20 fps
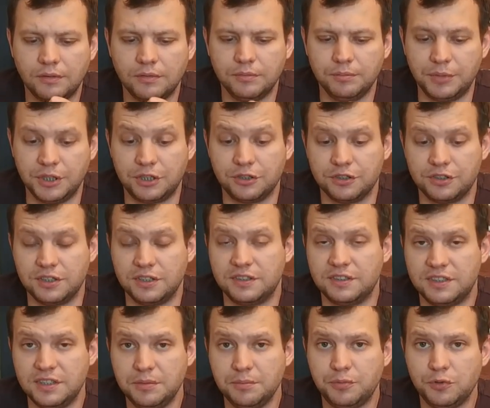because
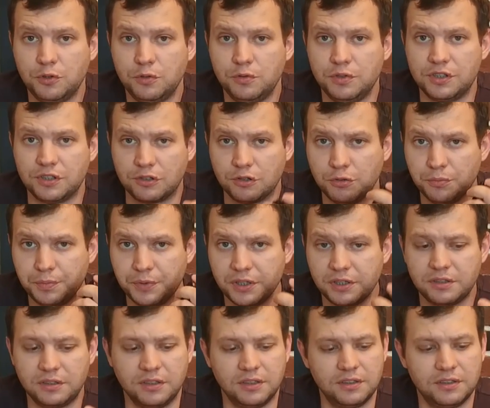it's simple, it's
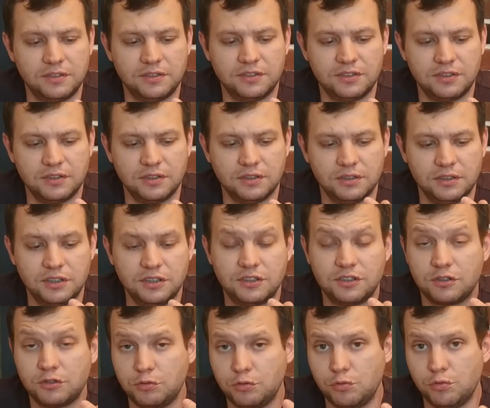compact,
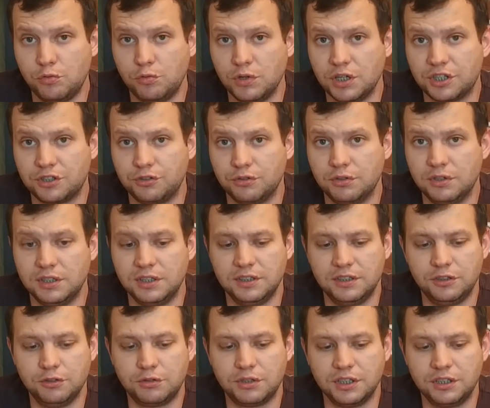it's cool.
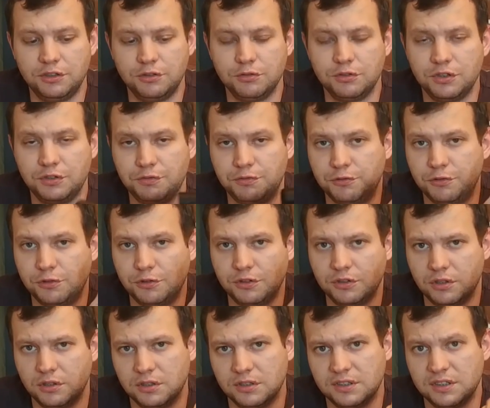Actually, you can use it for
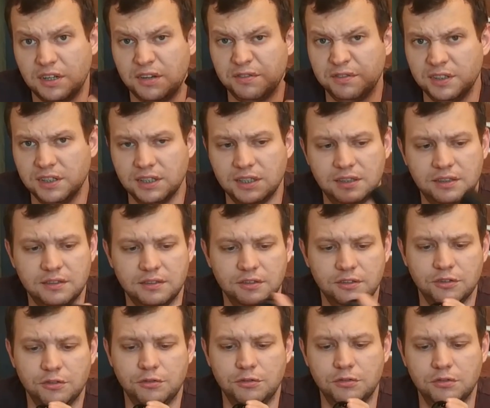stuff like
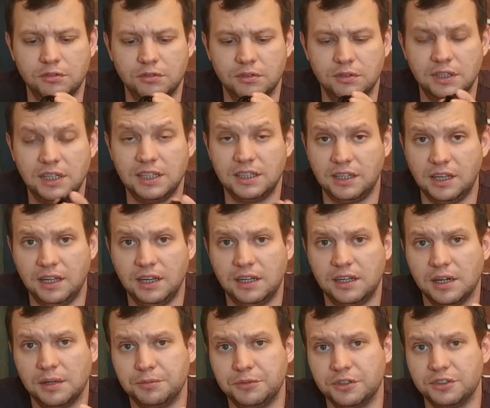light
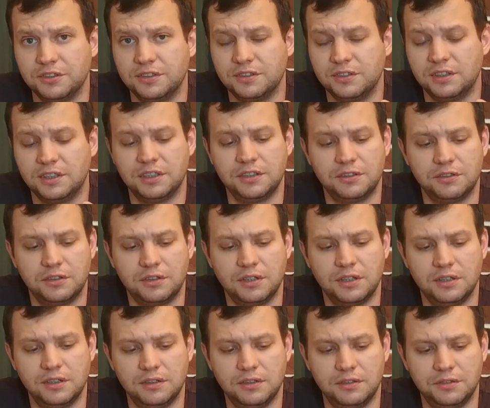helicopters,
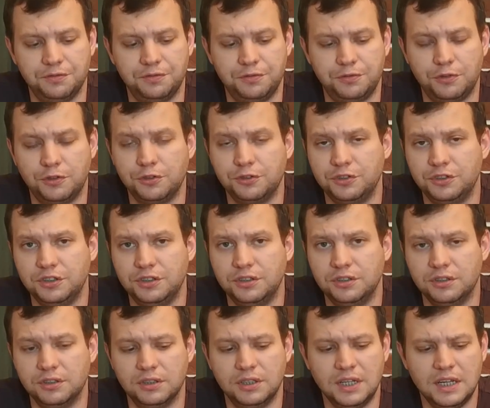
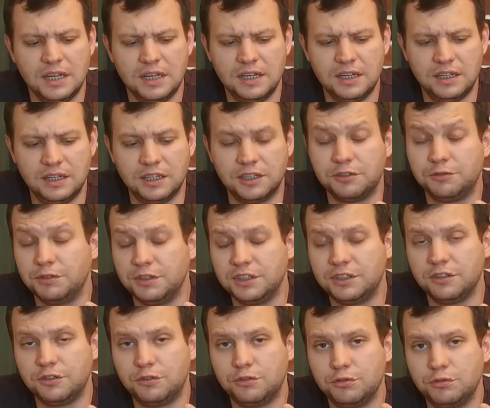
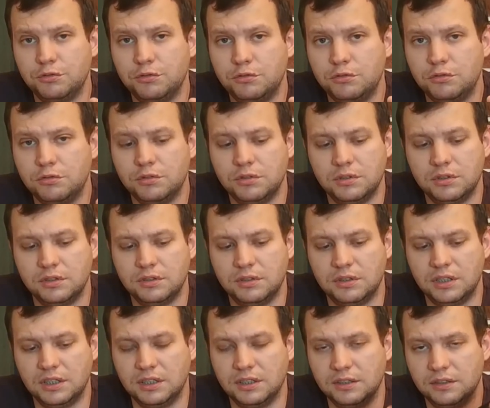R22,
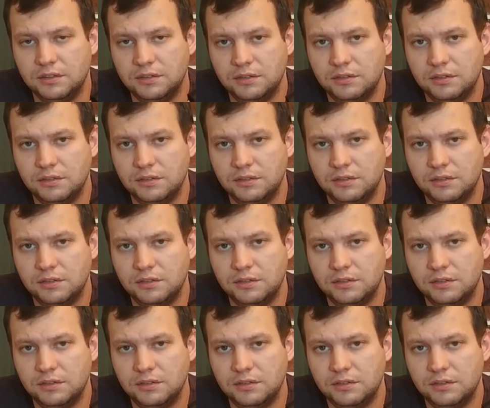and